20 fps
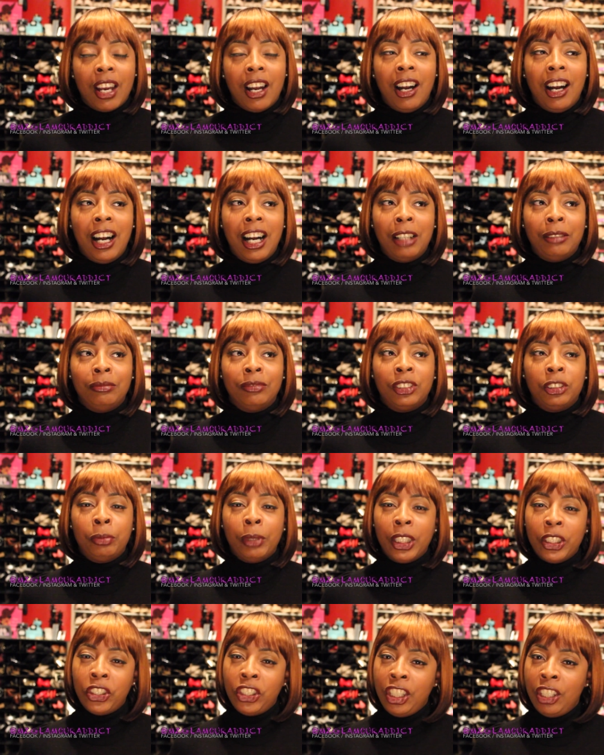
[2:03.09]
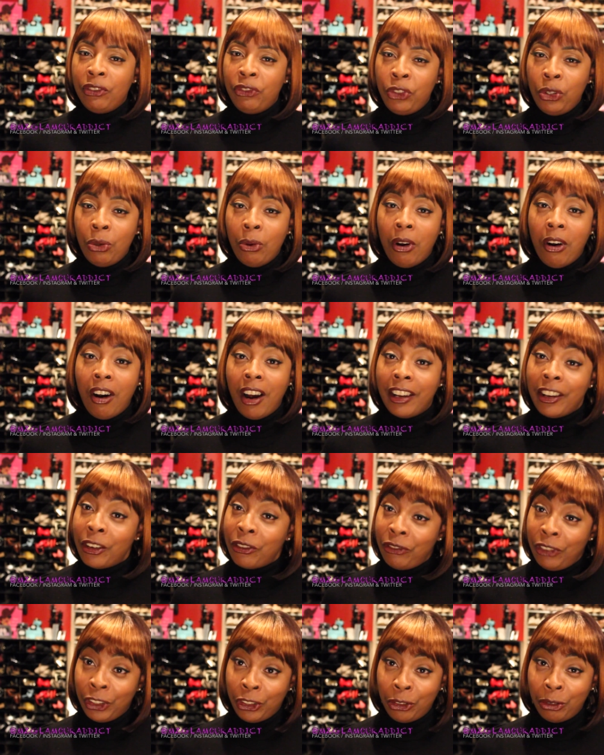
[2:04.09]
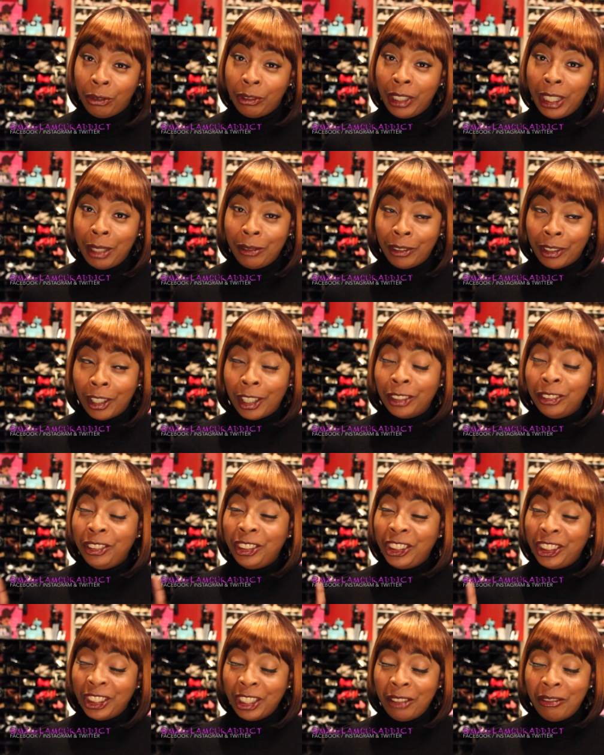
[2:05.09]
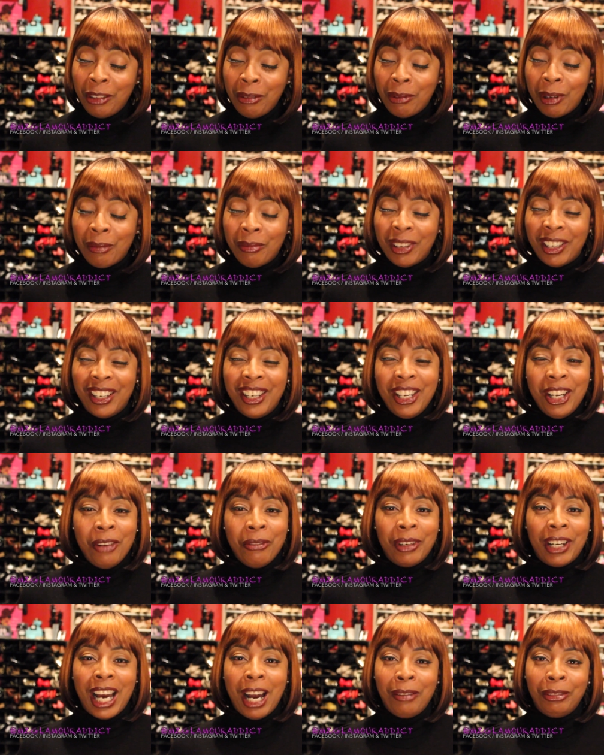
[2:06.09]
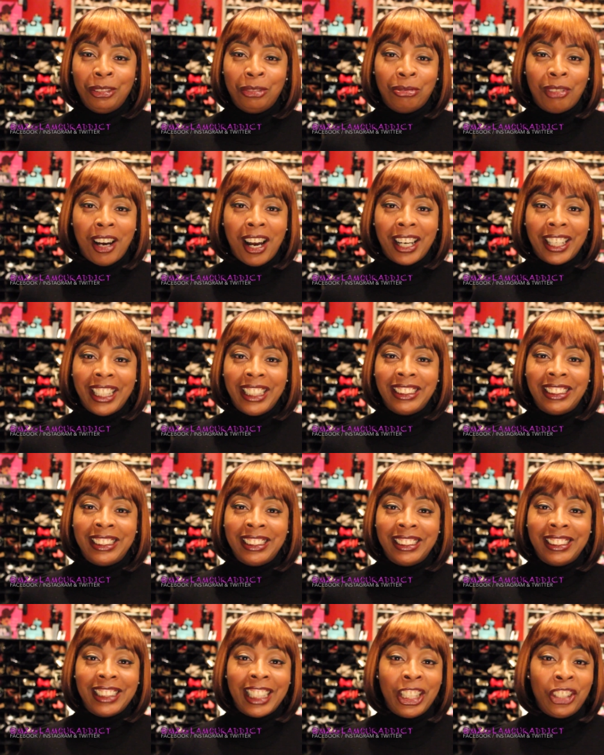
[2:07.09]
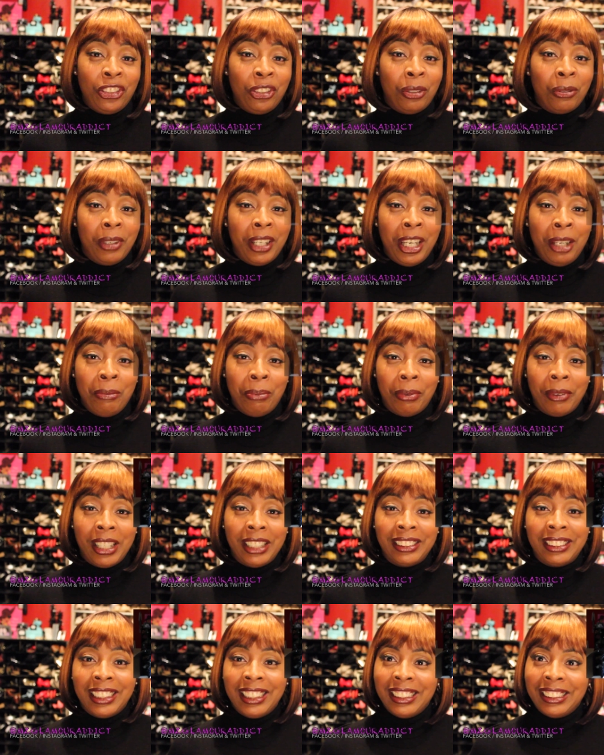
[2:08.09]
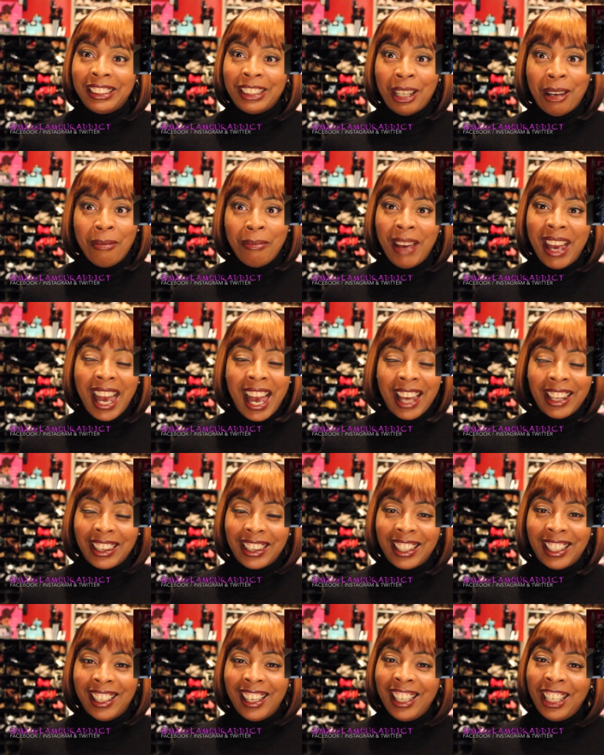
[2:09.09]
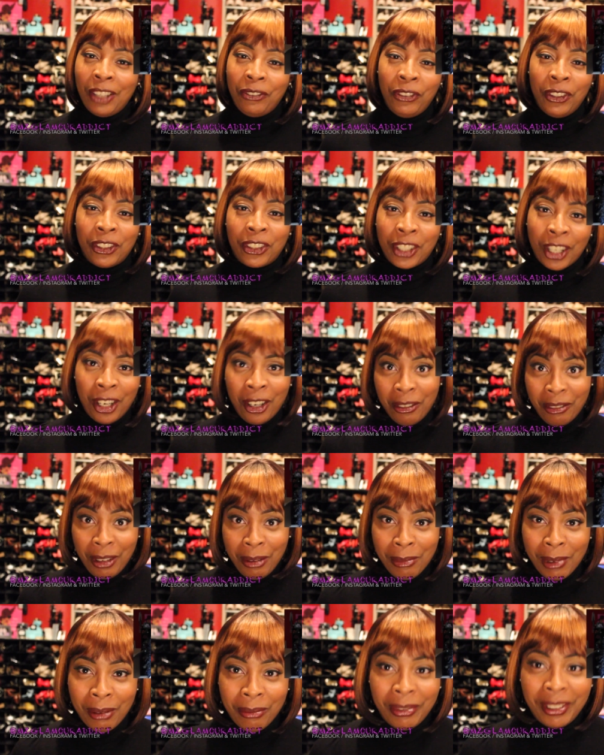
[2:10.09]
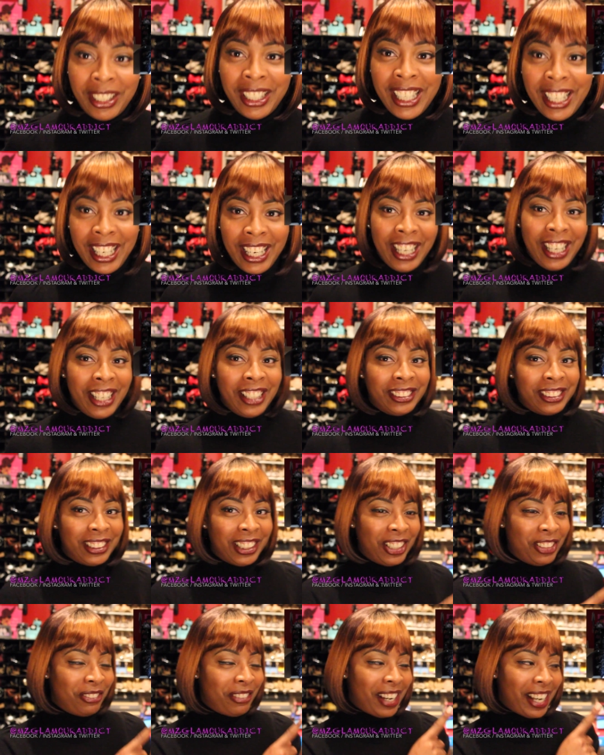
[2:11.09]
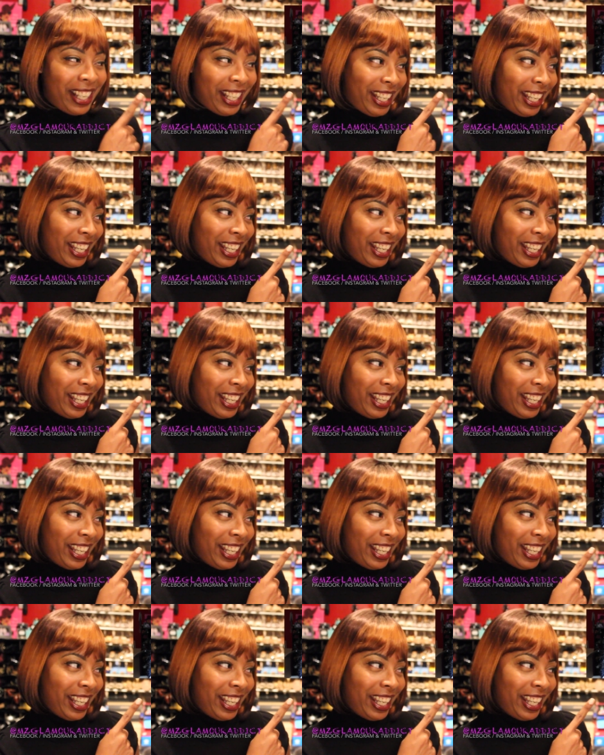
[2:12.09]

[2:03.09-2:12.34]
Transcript: um, especially if you are an official Glam Doll you should remember when I was rocking Sensationnel Empress Samantha and if you don't remember here's her right